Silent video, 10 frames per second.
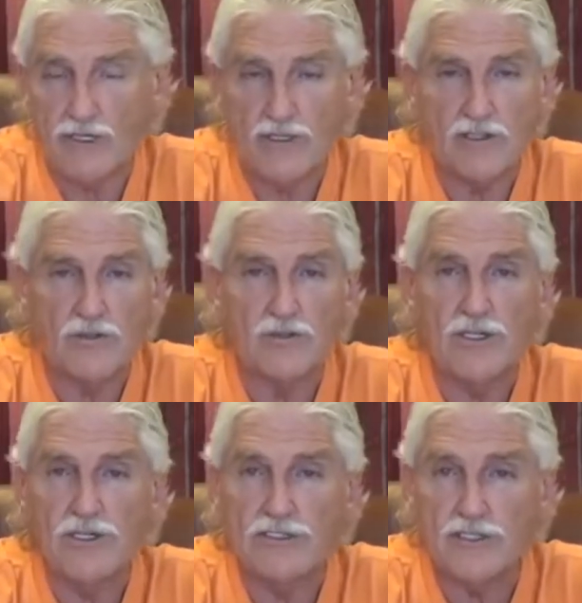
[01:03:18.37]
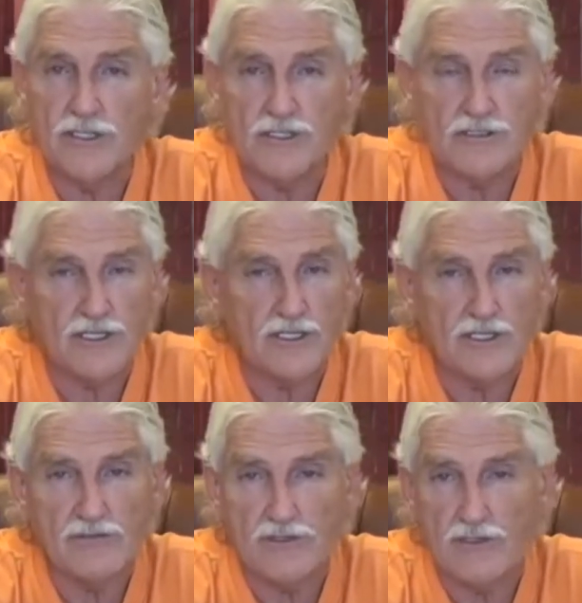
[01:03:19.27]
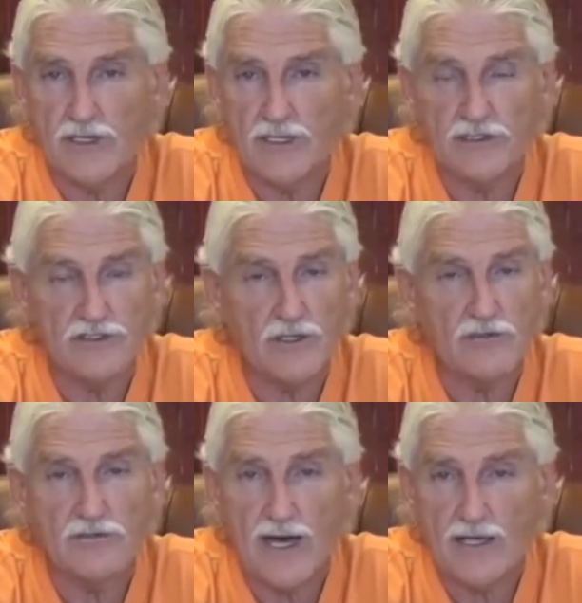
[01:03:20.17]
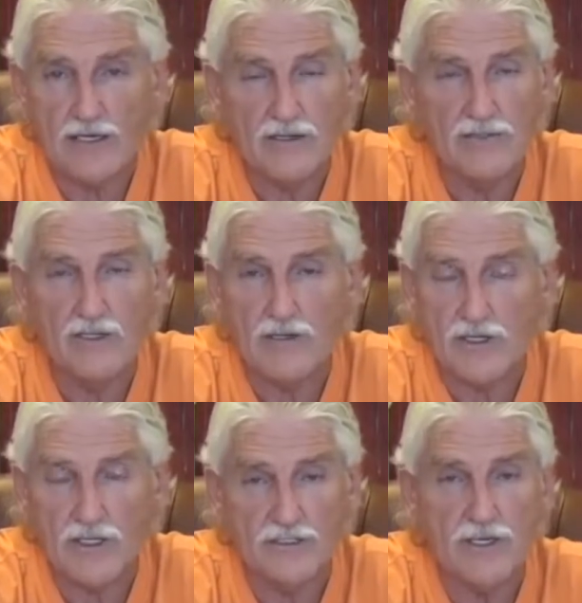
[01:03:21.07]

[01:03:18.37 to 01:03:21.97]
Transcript: and the reason is the liver is so vital of an organ.